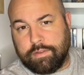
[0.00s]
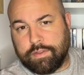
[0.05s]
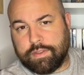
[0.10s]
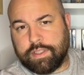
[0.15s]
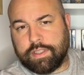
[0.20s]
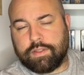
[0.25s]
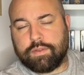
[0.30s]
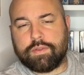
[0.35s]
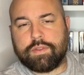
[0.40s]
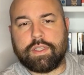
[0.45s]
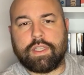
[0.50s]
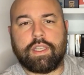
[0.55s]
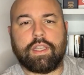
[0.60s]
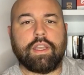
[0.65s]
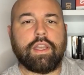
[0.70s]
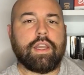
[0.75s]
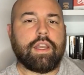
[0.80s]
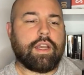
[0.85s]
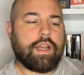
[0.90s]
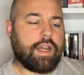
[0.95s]
interesting to
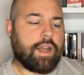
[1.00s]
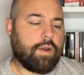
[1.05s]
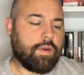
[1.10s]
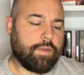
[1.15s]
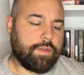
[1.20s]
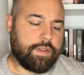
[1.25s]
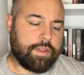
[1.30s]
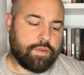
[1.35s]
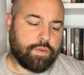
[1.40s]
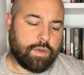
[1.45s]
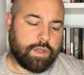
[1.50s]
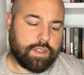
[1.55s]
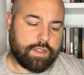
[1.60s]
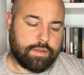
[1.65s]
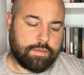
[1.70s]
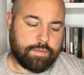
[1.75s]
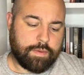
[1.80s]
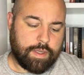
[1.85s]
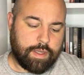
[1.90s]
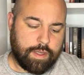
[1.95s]
see how this
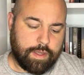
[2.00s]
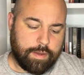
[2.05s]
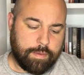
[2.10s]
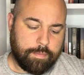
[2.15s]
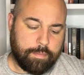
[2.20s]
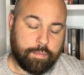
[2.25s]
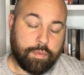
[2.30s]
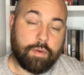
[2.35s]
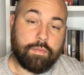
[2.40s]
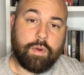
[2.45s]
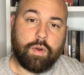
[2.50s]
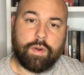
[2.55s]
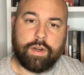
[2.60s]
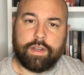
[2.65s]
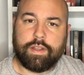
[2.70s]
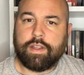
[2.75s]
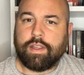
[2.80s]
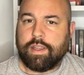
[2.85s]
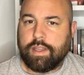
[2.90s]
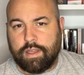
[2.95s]
was
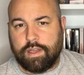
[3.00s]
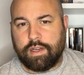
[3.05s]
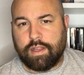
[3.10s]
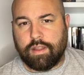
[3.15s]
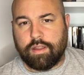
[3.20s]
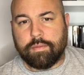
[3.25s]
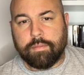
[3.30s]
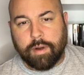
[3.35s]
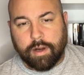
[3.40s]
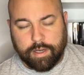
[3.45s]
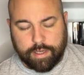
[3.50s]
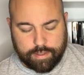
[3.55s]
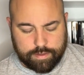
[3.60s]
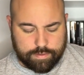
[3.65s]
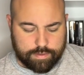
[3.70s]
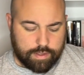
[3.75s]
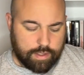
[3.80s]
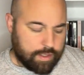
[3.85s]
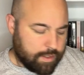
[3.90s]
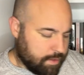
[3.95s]
promoted in other
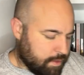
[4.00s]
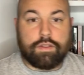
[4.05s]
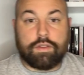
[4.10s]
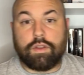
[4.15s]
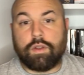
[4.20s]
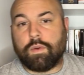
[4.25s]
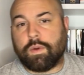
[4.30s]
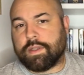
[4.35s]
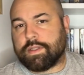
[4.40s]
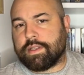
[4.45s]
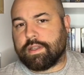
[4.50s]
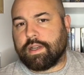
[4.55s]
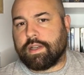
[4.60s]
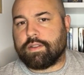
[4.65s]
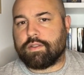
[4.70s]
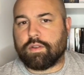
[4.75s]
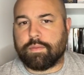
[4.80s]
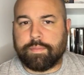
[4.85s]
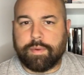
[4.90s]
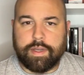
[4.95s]
markets. So it was a
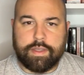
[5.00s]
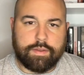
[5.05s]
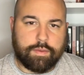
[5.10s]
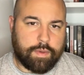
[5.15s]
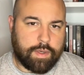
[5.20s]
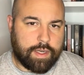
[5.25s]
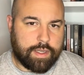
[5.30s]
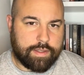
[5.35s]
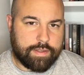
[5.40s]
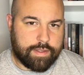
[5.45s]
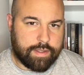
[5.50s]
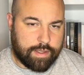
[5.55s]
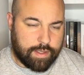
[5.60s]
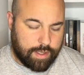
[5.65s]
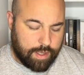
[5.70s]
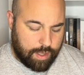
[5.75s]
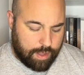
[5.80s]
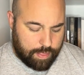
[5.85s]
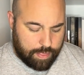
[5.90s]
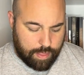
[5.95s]
nice surprise when I
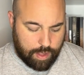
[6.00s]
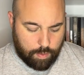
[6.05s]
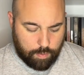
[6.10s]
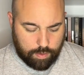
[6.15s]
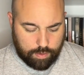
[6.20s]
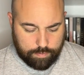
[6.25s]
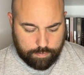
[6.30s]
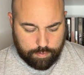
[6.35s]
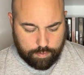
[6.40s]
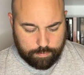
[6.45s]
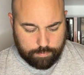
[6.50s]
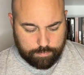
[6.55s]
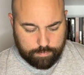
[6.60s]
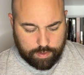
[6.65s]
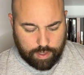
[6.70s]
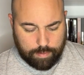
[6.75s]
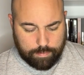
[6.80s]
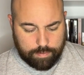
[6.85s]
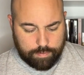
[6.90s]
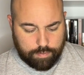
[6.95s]
see that one
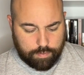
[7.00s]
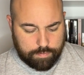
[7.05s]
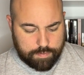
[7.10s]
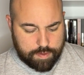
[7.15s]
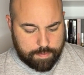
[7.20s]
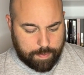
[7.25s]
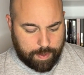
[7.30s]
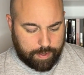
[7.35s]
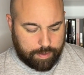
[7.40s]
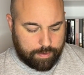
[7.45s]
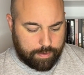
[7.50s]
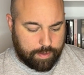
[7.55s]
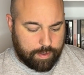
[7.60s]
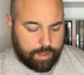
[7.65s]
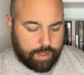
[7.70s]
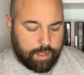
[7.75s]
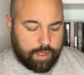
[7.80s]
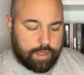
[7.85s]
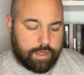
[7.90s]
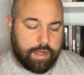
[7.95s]
coming from Japan.
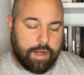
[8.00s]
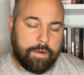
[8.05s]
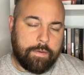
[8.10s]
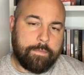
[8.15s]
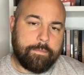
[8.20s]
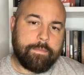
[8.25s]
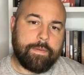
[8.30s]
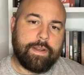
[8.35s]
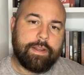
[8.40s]
Now